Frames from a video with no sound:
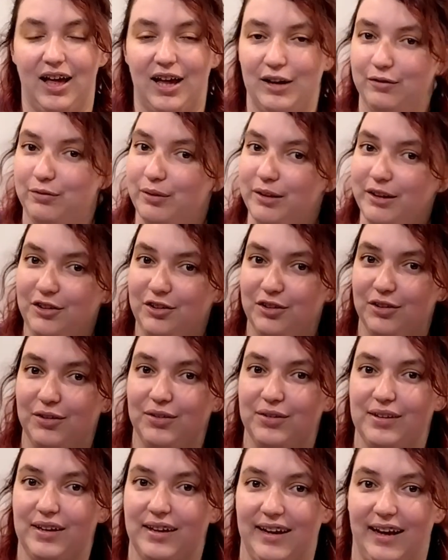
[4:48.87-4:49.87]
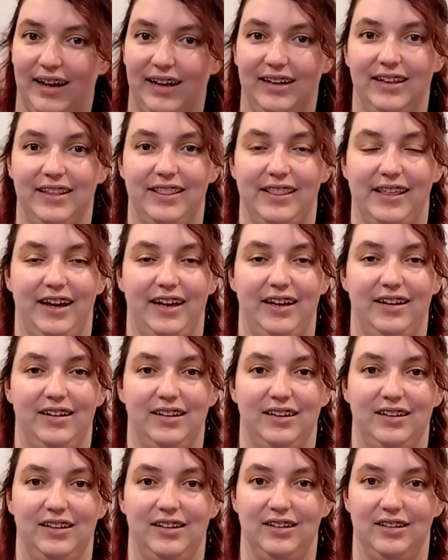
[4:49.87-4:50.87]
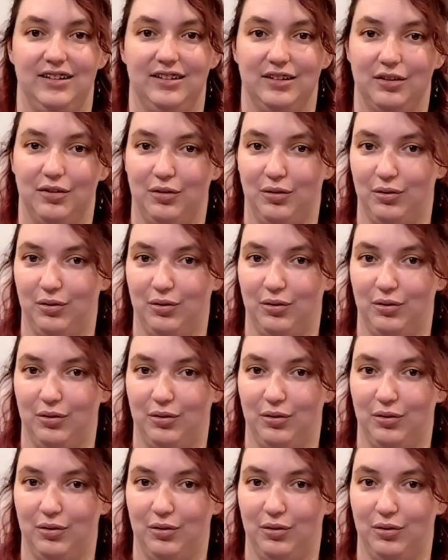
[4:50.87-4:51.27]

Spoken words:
If we choose a colour that is